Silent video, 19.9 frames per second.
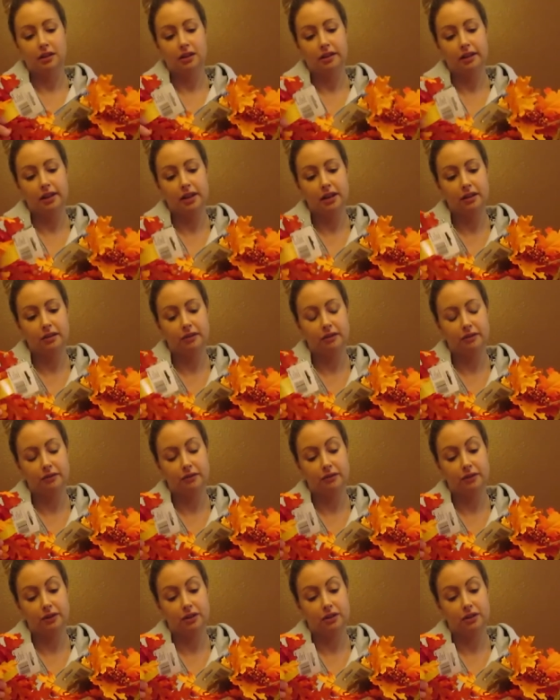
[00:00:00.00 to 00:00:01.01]
a lot
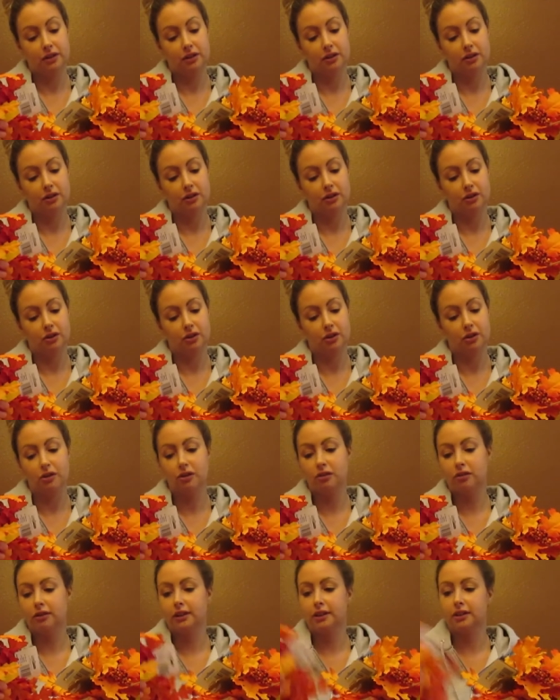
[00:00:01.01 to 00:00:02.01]
of
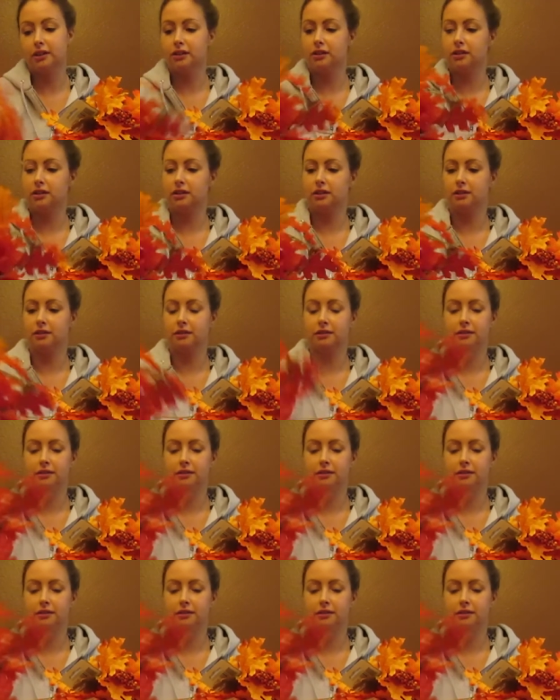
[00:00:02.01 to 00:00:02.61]
garland.